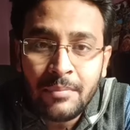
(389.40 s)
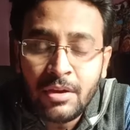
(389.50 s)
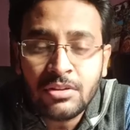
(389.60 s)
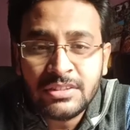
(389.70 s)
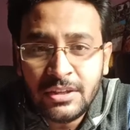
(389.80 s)

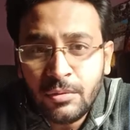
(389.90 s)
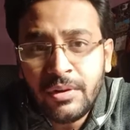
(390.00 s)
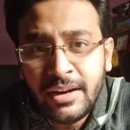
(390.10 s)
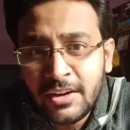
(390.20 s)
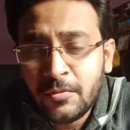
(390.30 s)
because
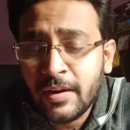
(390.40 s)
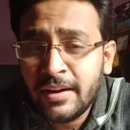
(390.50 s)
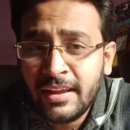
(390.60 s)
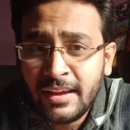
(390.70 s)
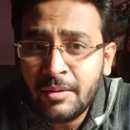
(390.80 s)
you need
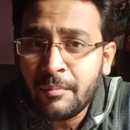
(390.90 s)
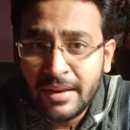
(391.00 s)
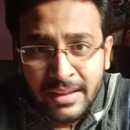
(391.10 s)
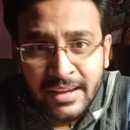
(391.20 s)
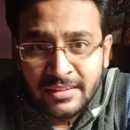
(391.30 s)
funding in
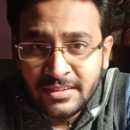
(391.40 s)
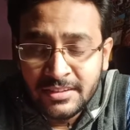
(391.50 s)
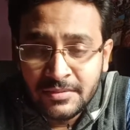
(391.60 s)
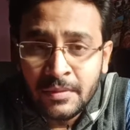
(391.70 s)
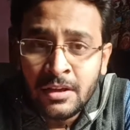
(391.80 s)
many
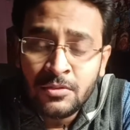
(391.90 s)
cases.